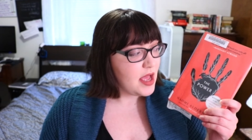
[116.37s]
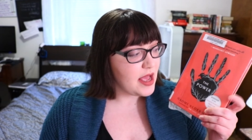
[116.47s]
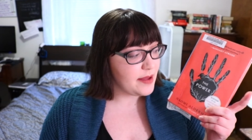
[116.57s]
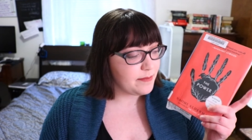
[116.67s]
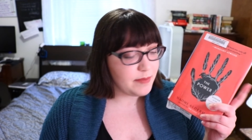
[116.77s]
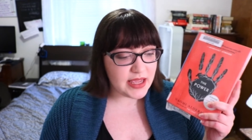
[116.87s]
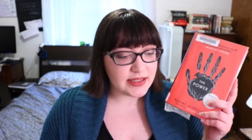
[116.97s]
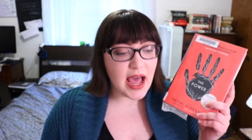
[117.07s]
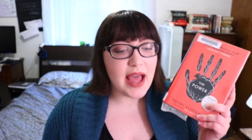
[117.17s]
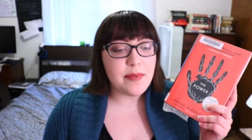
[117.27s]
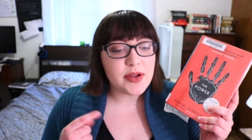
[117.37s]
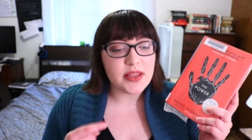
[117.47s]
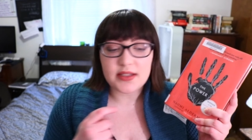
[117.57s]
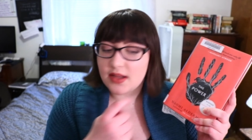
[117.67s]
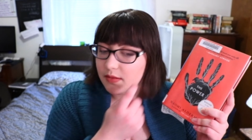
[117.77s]
um, because I
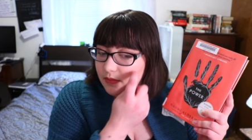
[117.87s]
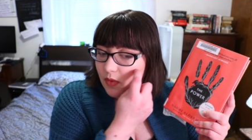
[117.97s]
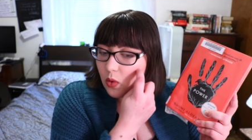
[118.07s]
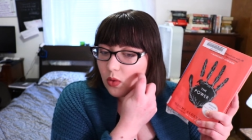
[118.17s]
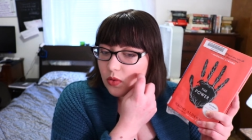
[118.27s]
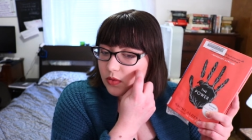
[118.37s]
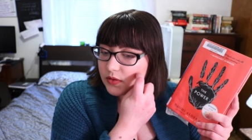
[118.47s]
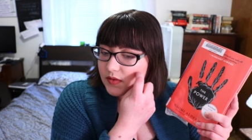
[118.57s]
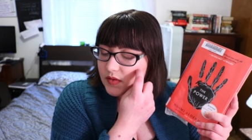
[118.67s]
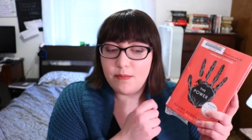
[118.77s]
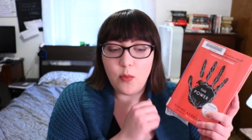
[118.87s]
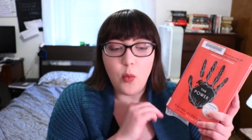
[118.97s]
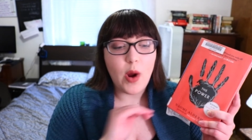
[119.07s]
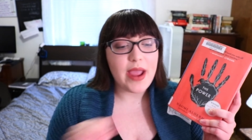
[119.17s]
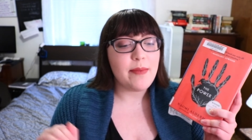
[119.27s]
put this on hold
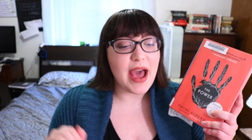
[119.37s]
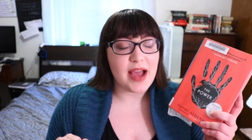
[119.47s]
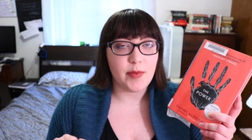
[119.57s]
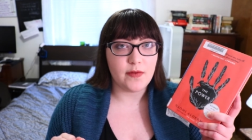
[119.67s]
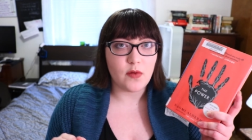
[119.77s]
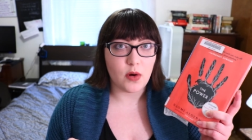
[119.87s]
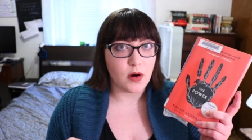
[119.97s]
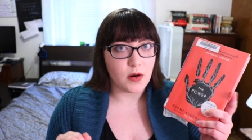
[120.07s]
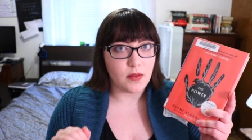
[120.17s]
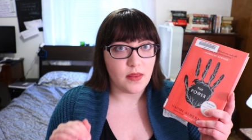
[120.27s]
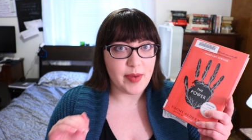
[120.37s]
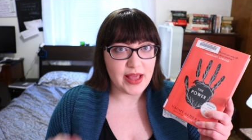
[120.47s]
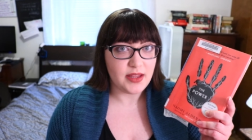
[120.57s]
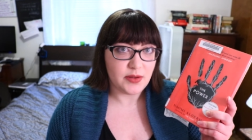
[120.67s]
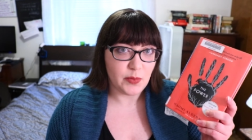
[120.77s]
way back before the
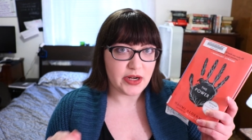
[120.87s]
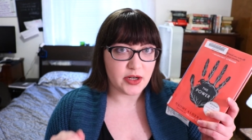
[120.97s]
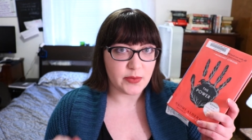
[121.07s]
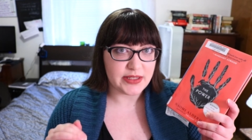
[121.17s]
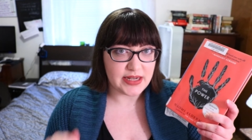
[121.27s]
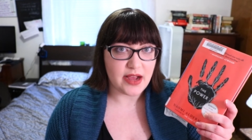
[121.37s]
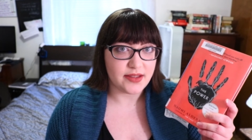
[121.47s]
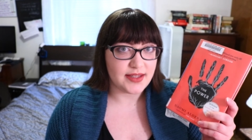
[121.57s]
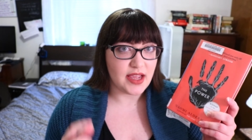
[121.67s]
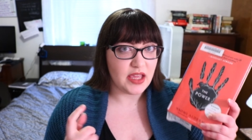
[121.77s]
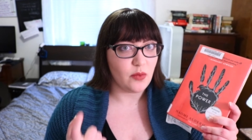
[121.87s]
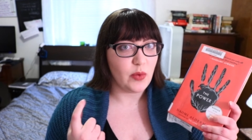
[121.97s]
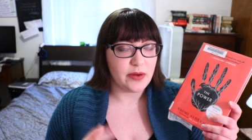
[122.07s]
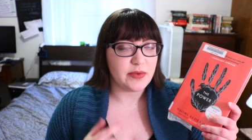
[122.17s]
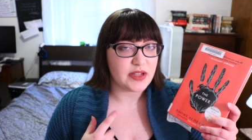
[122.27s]
Bailey winner was announced. Like
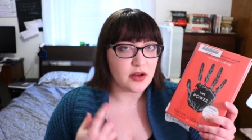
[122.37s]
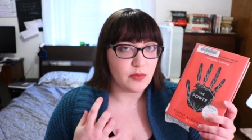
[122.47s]
when it was on,